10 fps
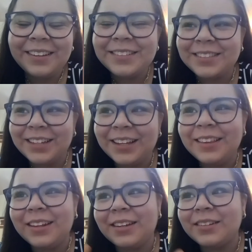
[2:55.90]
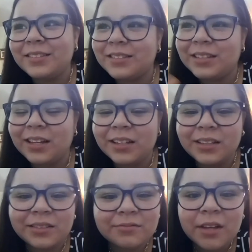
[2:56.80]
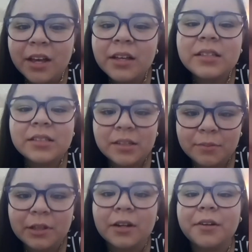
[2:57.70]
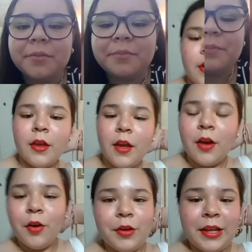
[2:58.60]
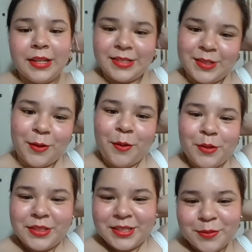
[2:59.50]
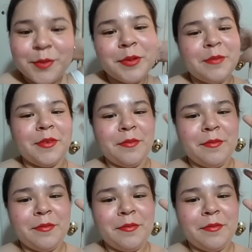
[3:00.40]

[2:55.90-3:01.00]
see that it's similar. Okay, so this will be my